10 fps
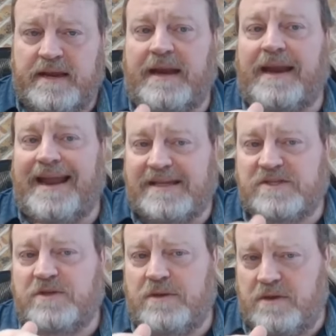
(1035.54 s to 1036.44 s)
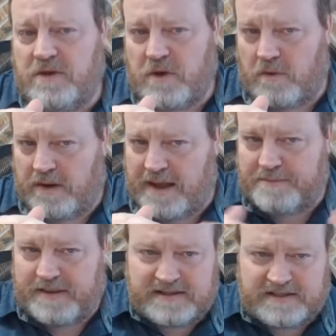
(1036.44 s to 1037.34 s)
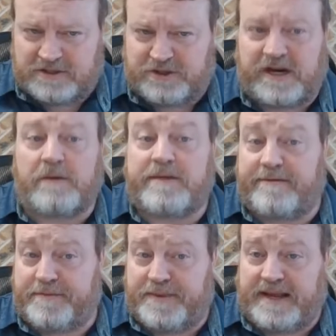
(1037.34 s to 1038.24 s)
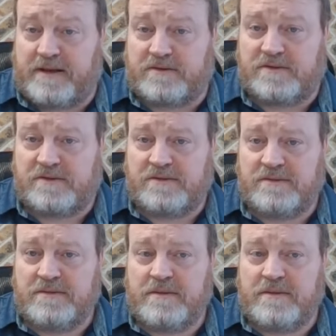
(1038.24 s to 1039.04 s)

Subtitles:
unless you don't let me share it with everybody else.